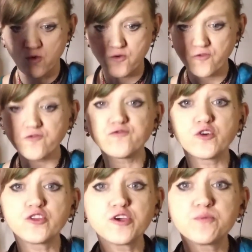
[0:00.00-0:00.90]
for there
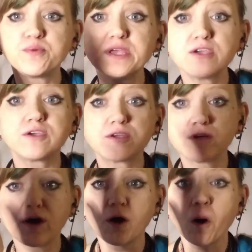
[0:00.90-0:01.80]
being
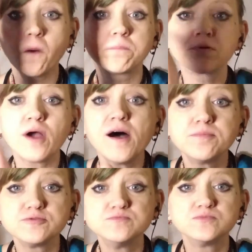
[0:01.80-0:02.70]
a problem
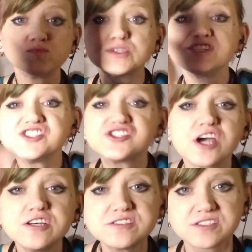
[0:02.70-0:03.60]
with the
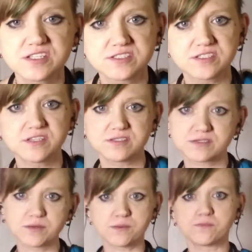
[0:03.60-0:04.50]
justice
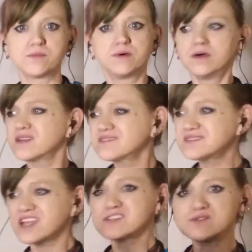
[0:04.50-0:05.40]
system. That's
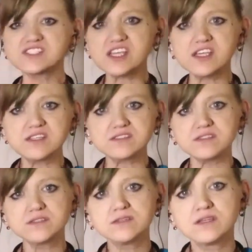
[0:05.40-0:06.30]
what she is.
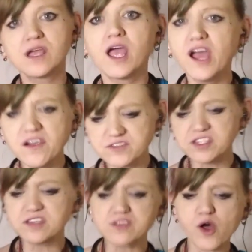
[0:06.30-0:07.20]
Everything's
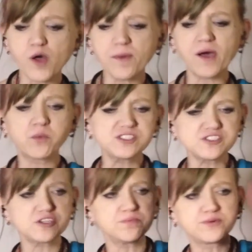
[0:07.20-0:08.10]
all about what you could
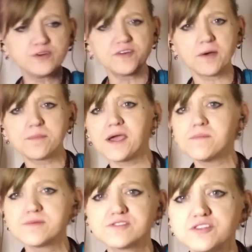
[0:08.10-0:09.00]
prove on paper
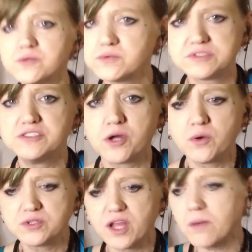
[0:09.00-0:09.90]
too, and
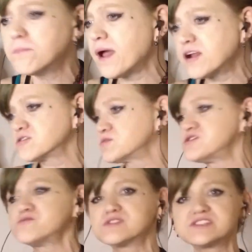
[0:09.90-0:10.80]
nothing matters what you can
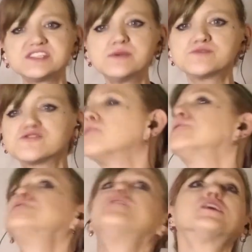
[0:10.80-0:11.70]
see with your
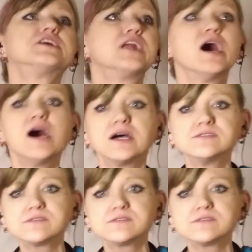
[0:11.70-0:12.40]
own eyes.